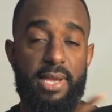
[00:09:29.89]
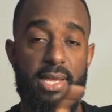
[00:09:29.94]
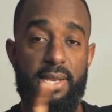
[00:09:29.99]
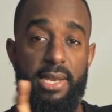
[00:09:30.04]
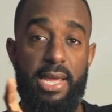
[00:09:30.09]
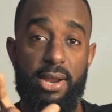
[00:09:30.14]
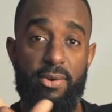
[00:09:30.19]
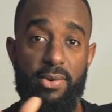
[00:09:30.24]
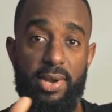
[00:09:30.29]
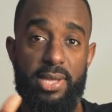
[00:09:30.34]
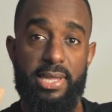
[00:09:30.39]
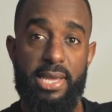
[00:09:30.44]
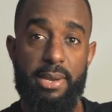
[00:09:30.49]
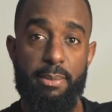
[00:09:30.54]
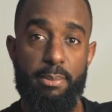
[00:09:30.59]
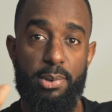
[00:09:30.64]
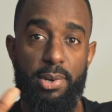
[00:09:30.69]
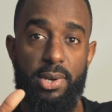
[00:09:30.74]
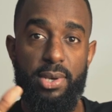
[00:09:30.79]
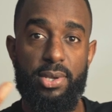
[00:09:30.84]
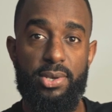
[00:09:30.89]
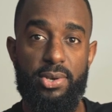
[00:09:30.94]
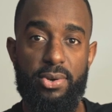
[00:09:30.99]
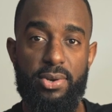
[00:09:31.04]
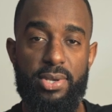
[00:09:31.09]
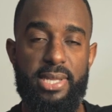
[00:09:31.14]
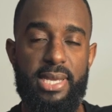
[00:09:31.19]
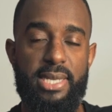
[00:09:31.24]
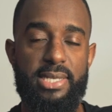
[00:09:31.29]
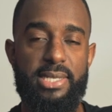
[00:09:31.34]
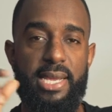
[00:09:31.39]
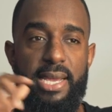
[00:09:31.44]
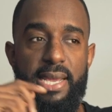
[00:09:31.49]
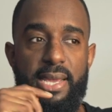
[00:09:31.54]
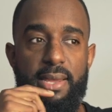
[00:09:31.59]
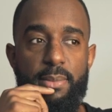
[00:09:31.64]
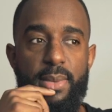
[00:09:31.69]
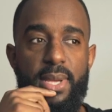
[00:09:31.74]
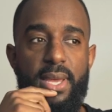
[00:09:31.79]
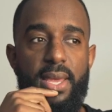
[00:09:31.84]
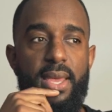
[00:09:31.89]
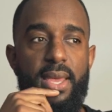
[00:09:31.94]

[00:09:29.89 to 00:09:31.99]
And I read that book during that time,